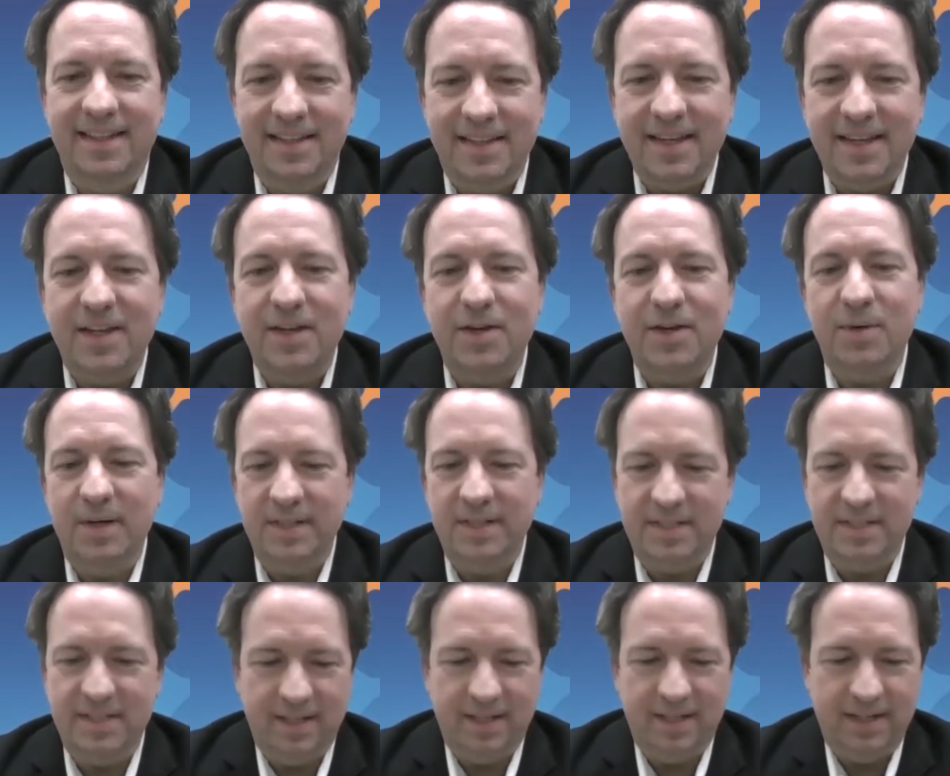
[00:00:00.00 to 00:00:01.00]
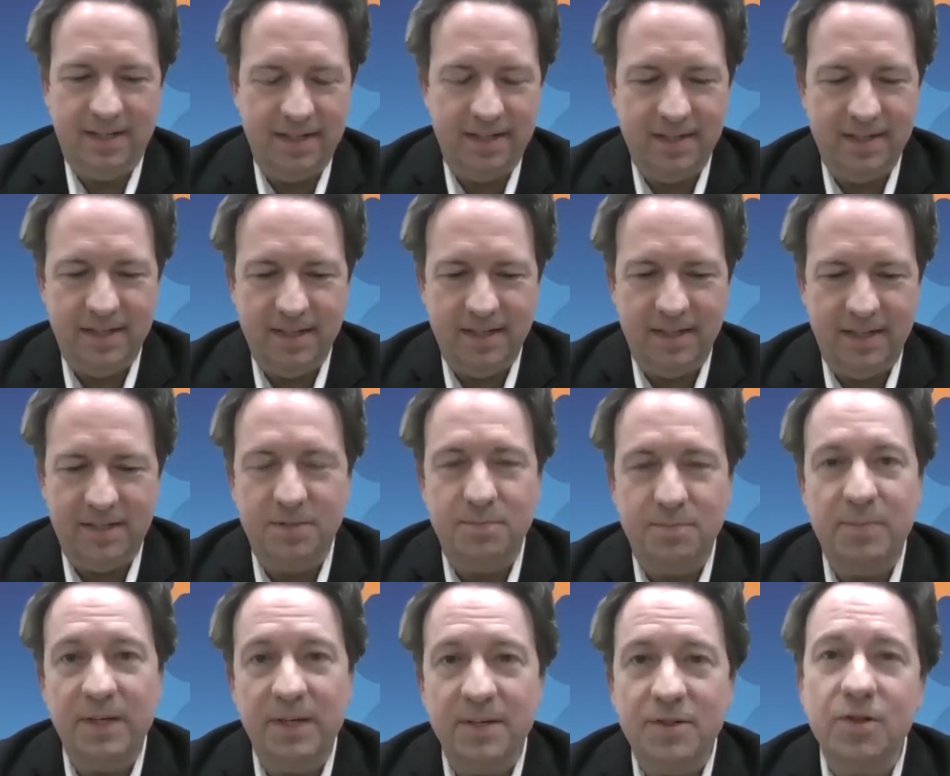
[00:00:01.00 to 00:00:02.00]
Thank you. It's uh, it, has
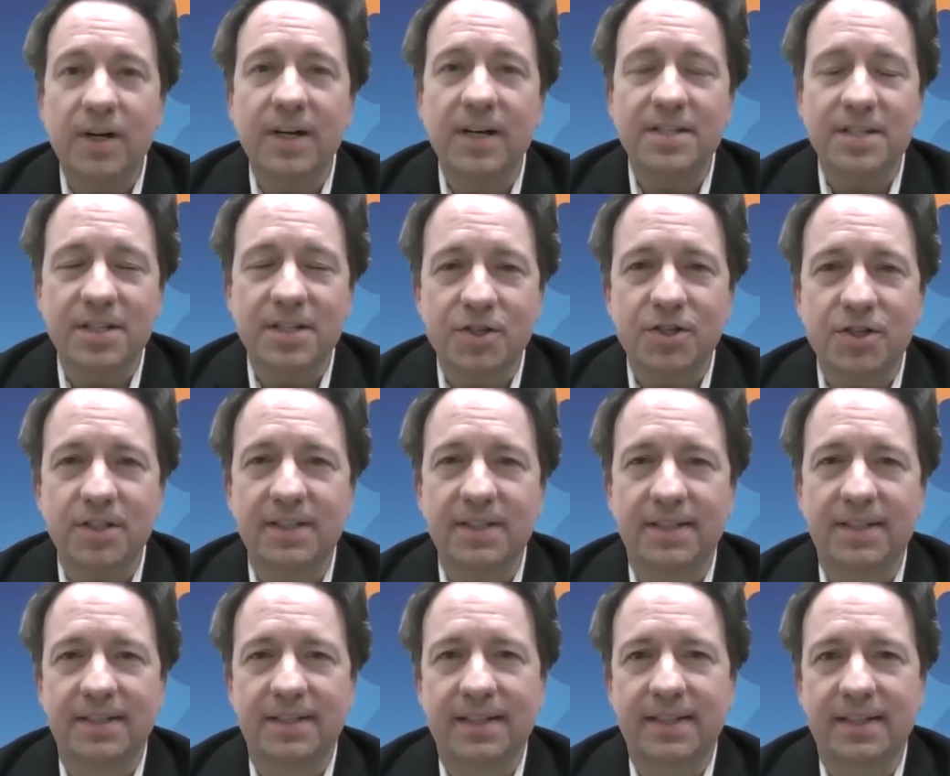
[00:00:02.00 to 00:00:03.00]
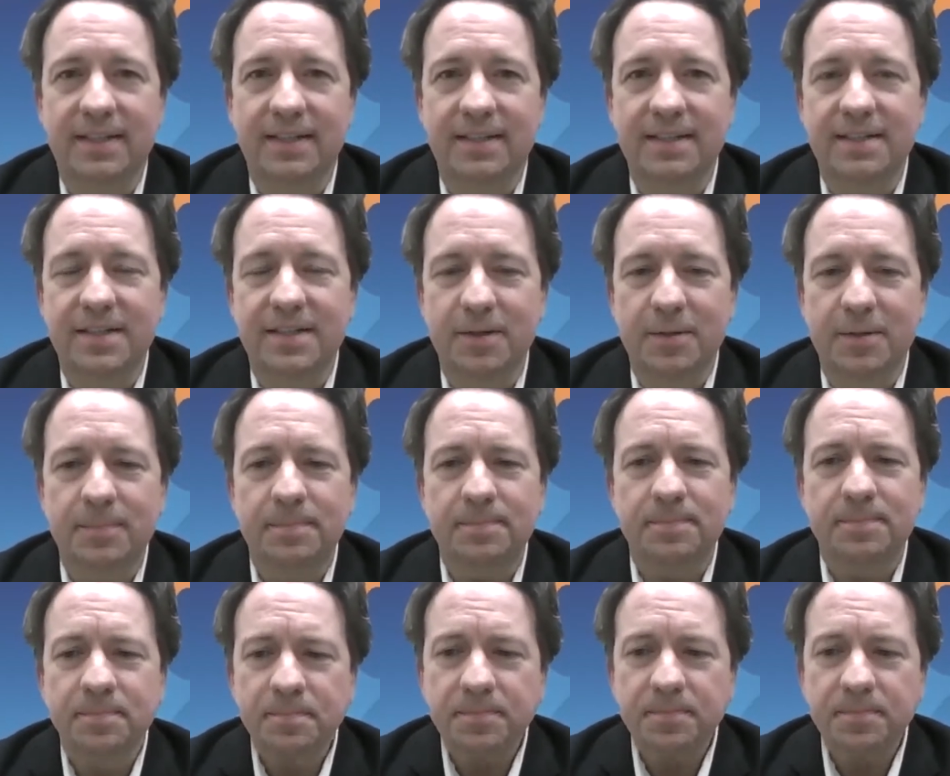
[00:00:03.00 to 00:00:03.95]
been a transition, and and um,